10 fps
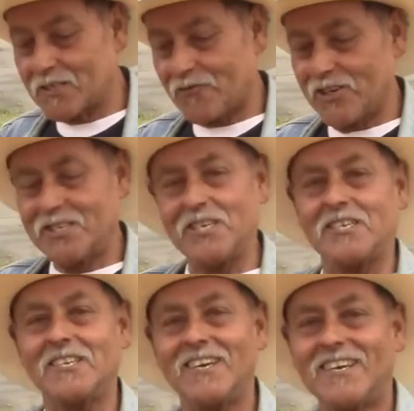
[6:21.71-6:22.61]

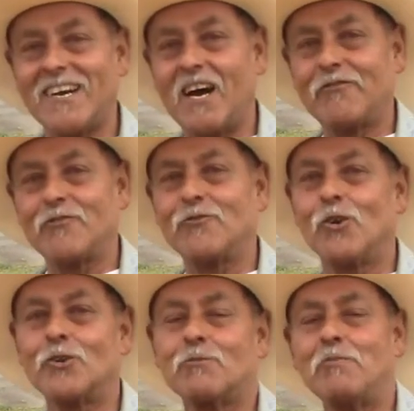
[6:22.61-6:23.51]
fishing off of
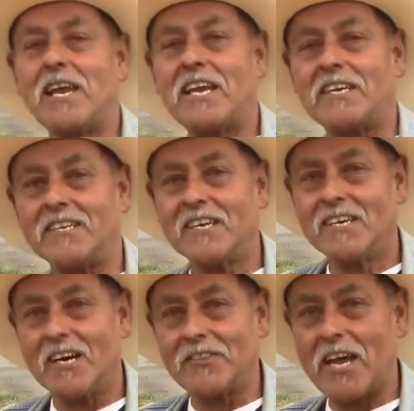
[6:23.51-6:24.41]
North Main
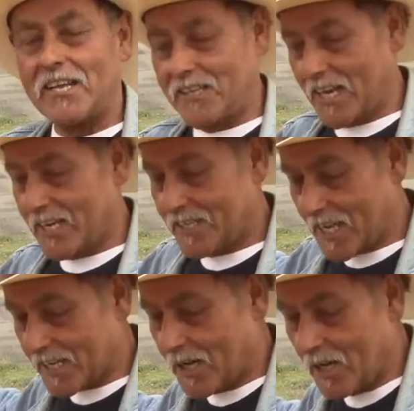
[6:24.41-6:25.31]
on that, that,
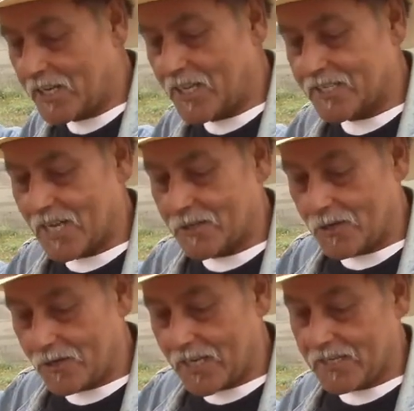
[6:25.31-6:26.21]
that gully that's out
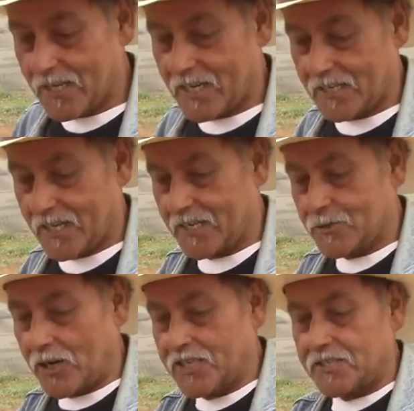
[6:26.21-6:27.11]
there, that, that, that
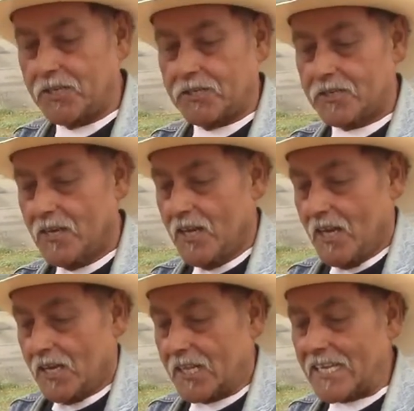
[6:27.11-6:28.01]
drainage ditch
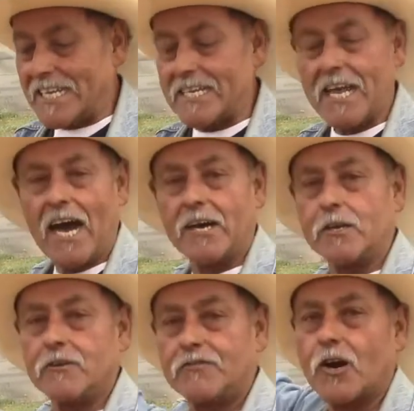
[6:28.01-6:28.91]
leading out
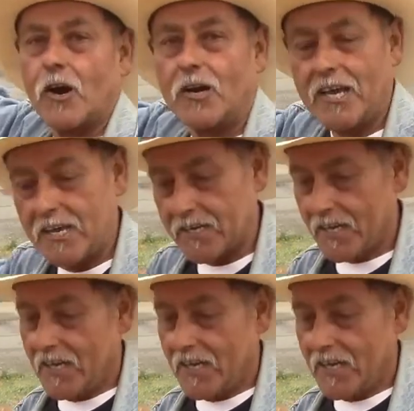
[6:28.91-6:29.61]
of Carr Lake,